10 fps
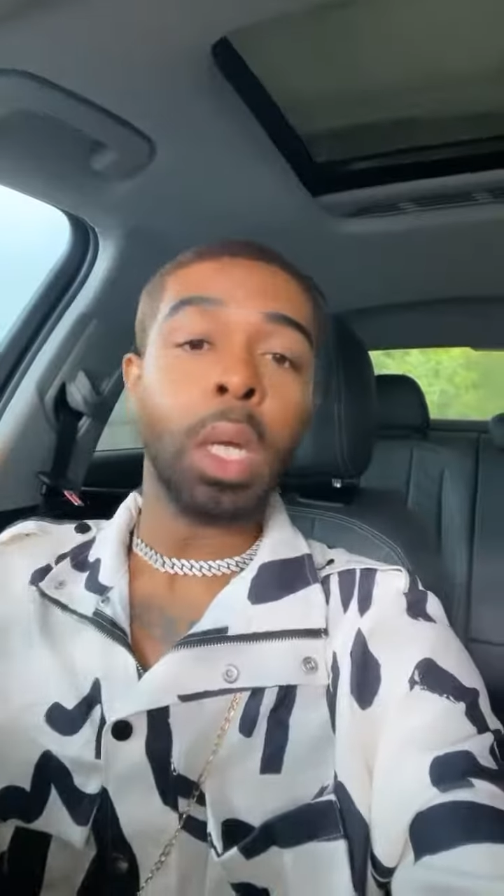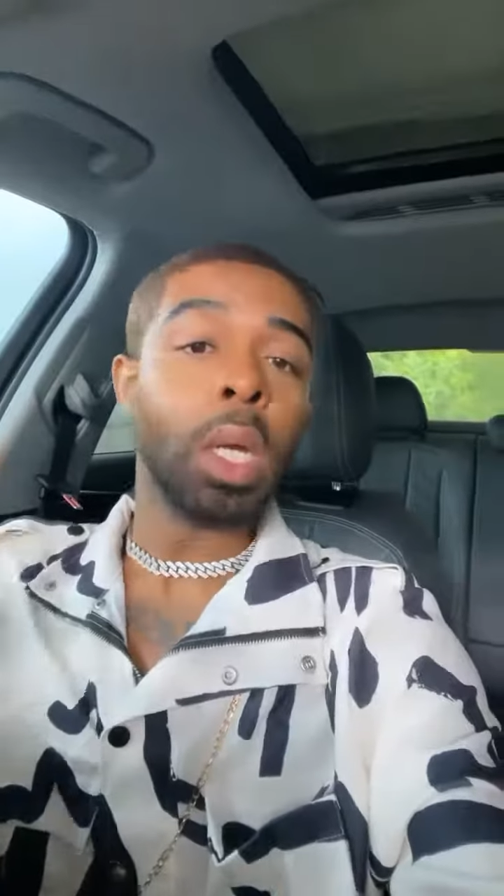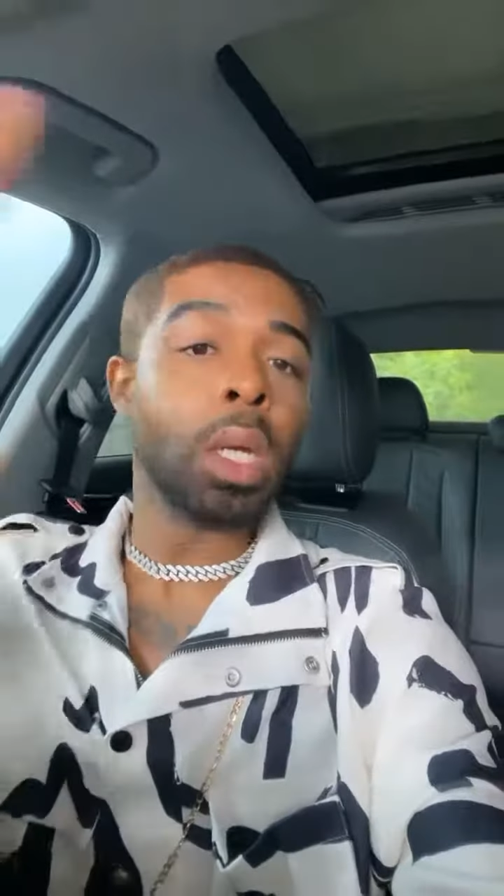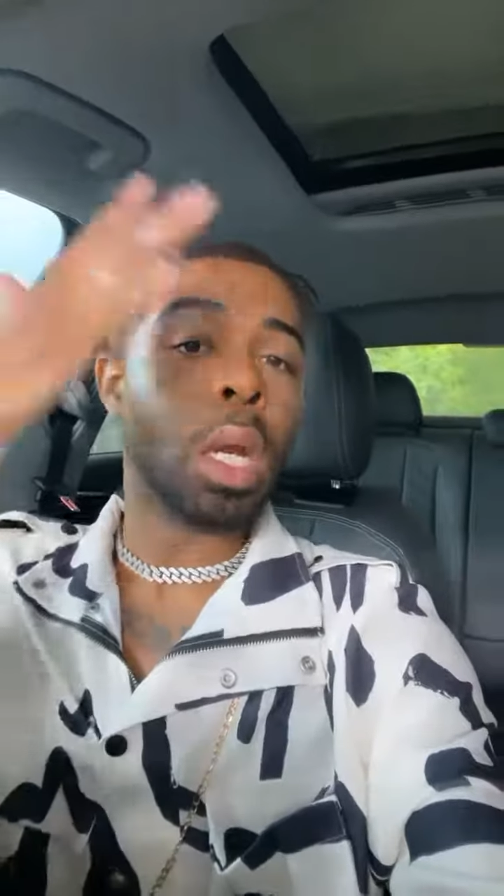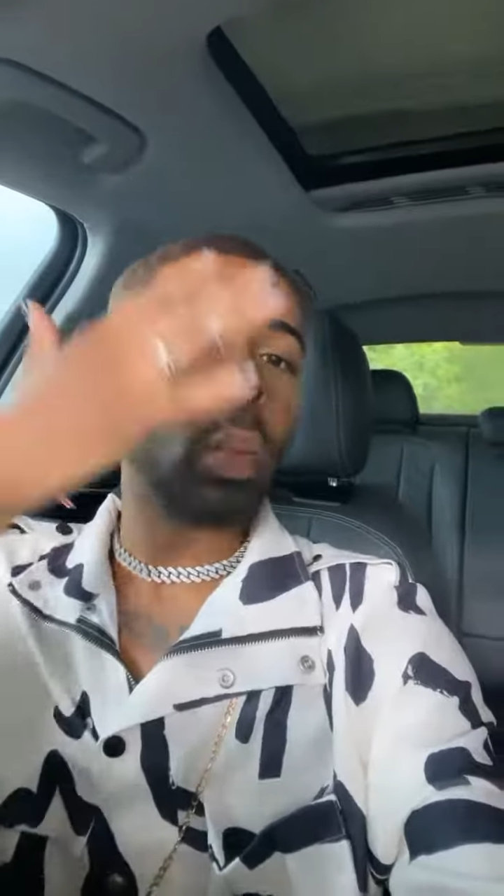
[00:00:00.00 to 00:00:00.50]

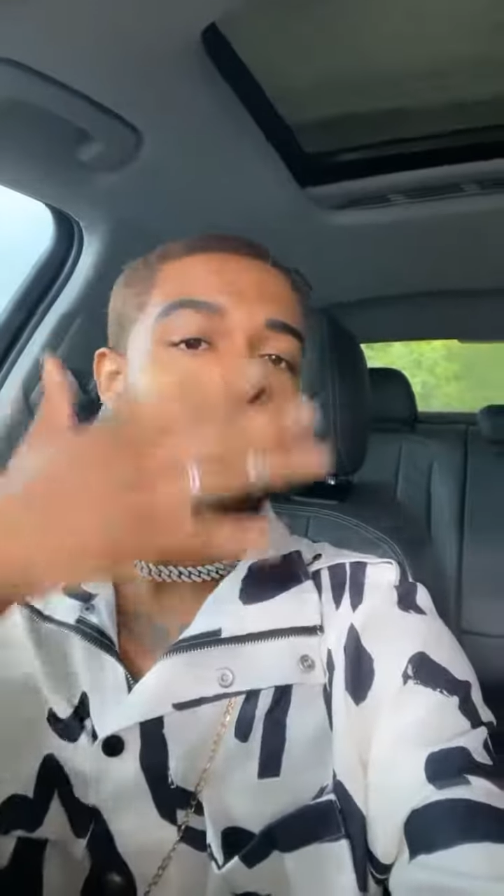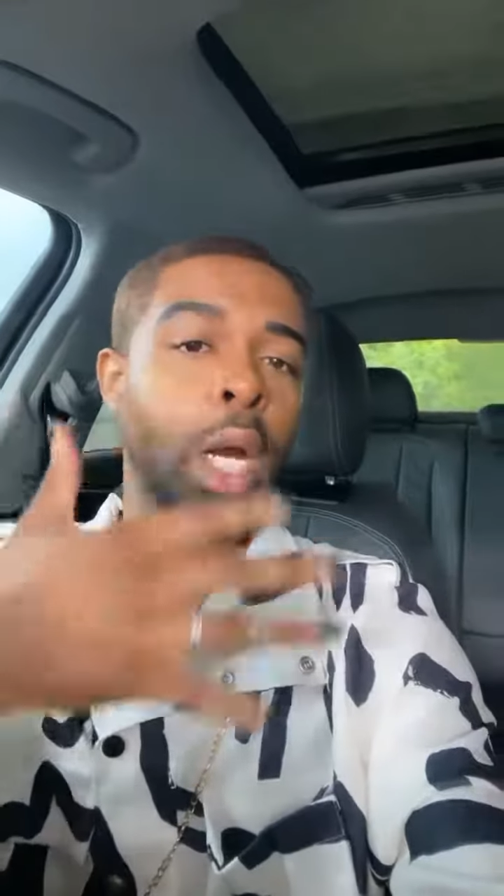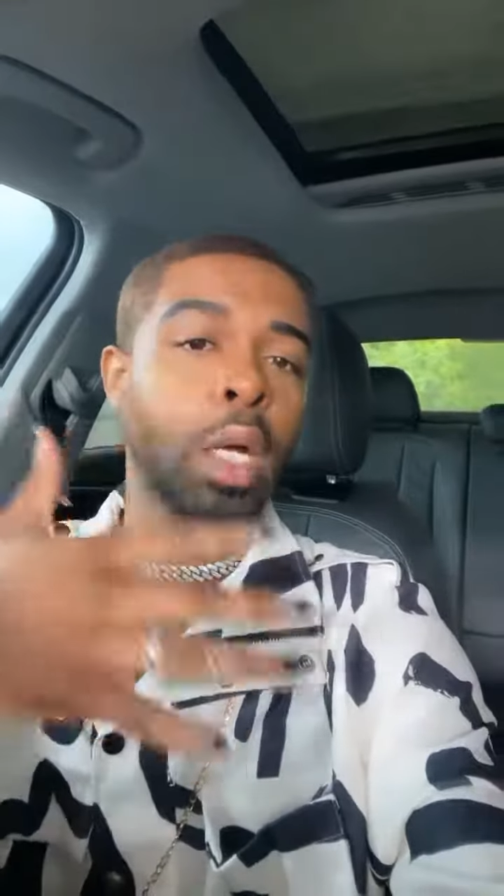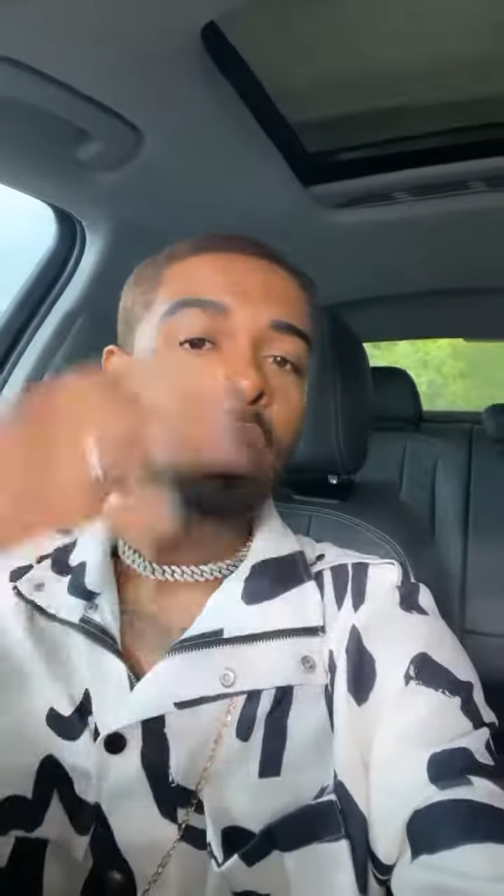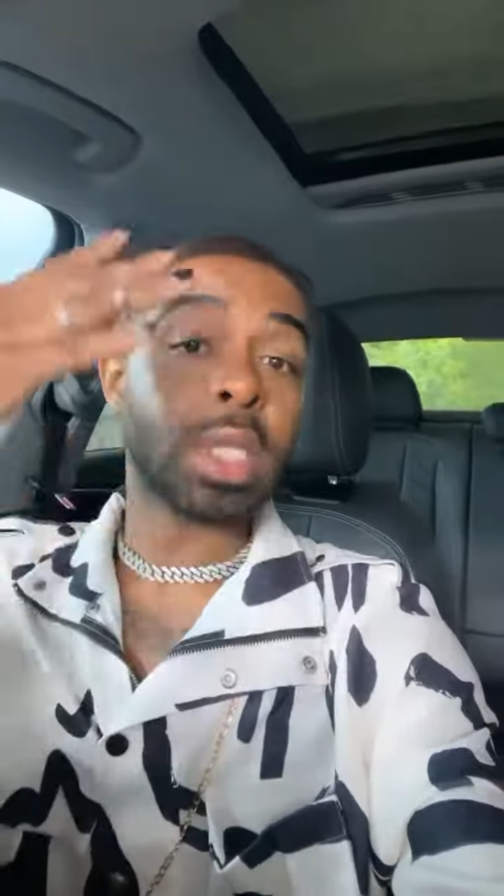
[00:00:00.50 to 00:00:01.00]
Now, when I
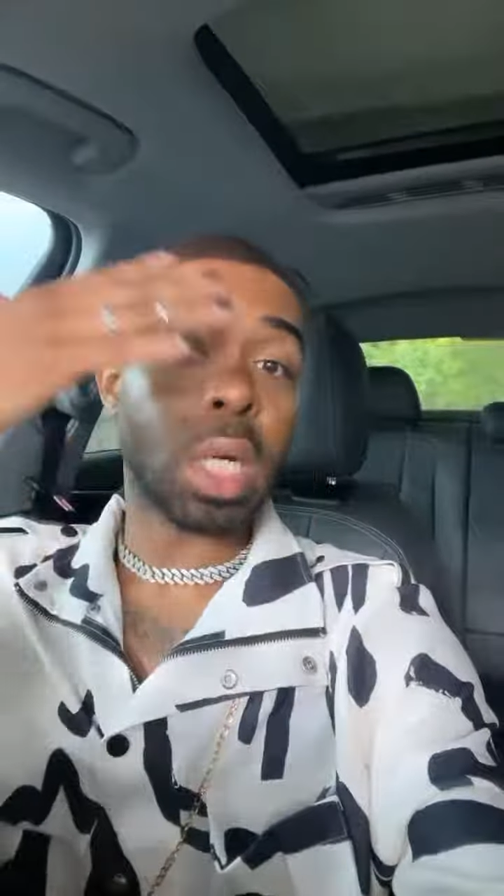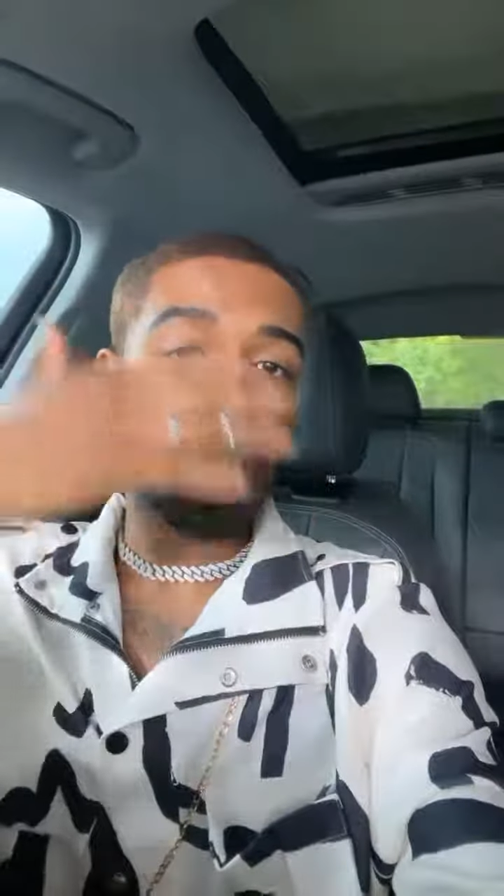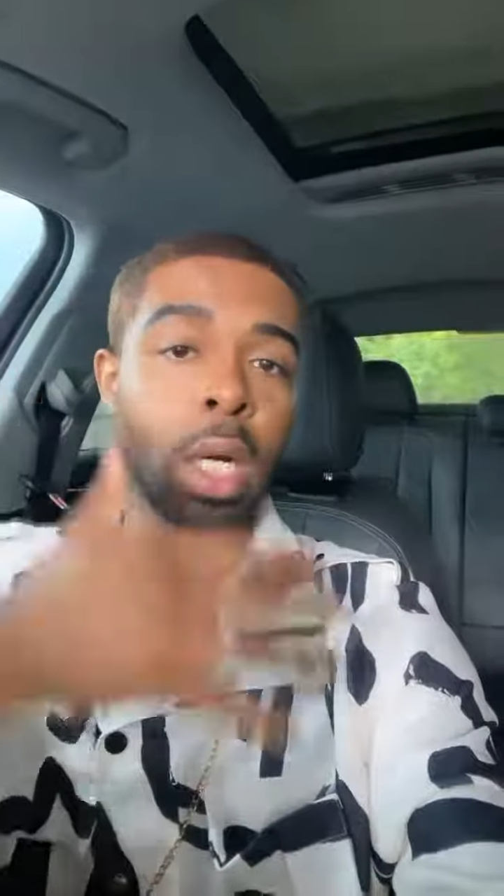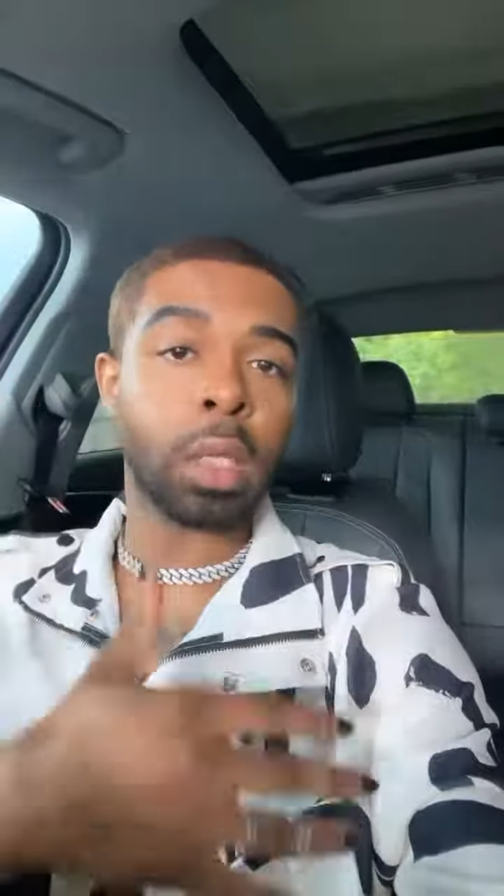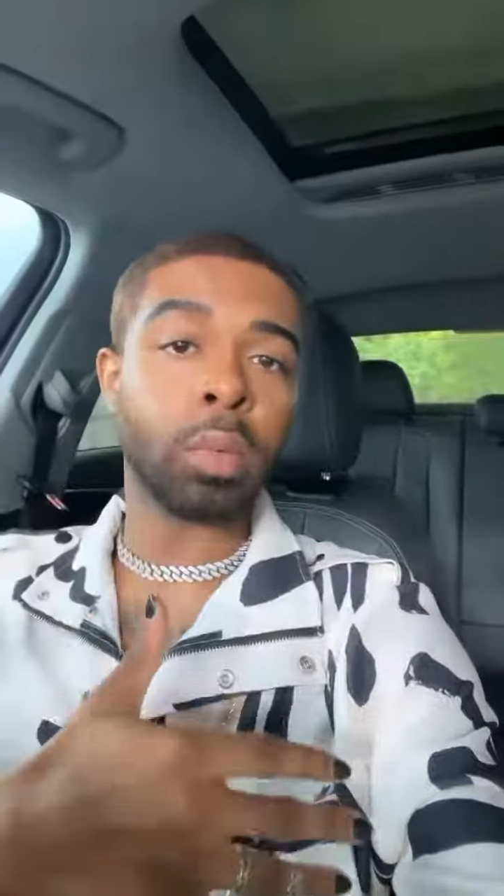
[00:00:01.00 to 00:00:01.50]
go to the
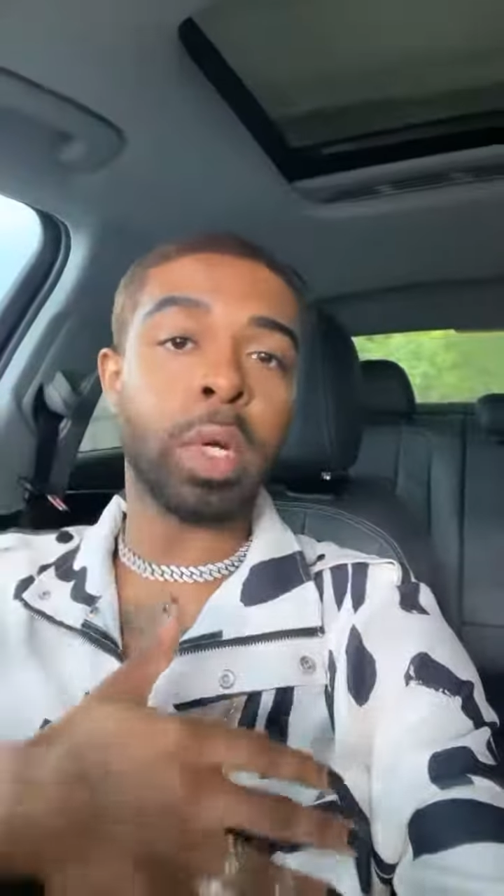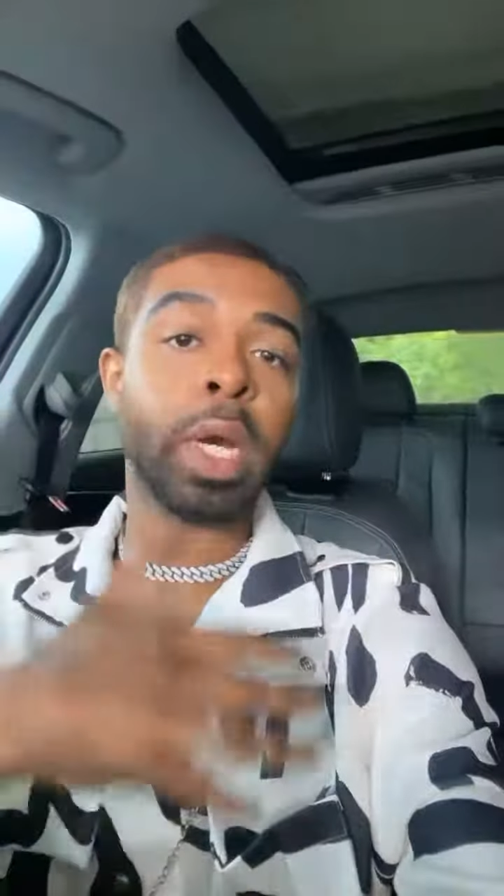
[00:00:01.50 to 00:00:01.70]
other one,